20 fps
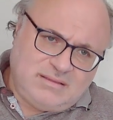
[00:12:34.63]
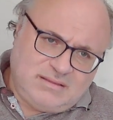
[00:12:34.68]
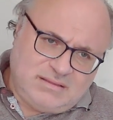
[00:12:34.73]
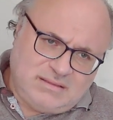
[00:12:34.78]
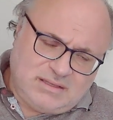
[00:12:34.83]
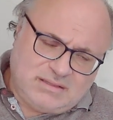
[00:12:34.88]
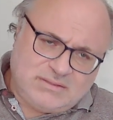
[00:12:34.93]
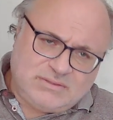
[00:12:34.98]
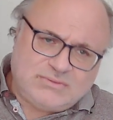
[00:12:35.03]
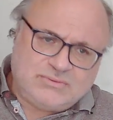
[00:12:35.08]

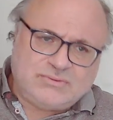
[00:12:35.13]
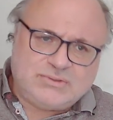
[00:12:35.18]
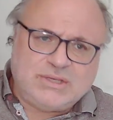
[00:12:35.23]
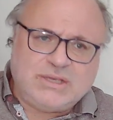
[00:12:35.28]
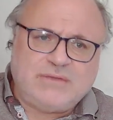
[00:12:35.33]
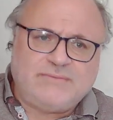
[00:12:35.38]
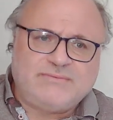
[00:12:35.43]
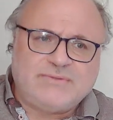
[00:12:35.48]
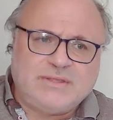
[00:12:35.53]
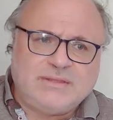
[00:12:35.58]
that is to say,
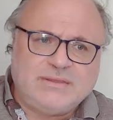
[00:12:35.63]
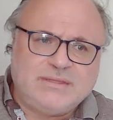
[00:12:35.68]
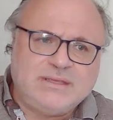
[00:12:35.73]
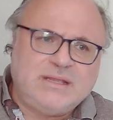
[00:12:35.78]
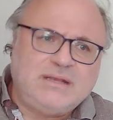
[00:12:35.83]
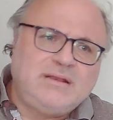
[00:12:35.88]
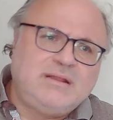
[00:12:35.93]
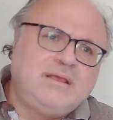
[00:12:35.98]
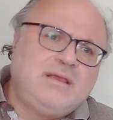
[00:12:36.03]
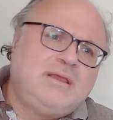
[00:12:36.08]

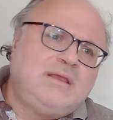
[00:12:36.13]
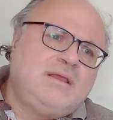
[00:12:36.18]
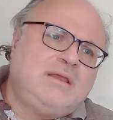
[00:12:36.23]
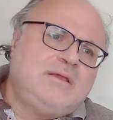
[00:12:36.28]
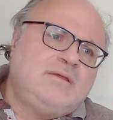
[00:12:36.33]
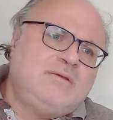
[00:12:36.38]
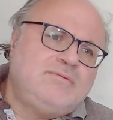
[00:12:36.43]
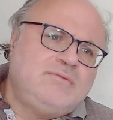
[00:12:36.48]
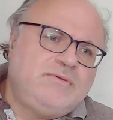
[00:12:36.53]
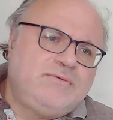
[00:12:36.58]
Avtandil
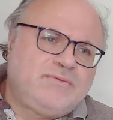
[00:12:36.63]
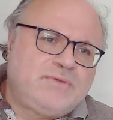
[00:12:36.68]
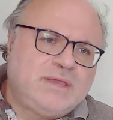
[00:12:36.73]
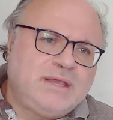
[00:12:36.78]
with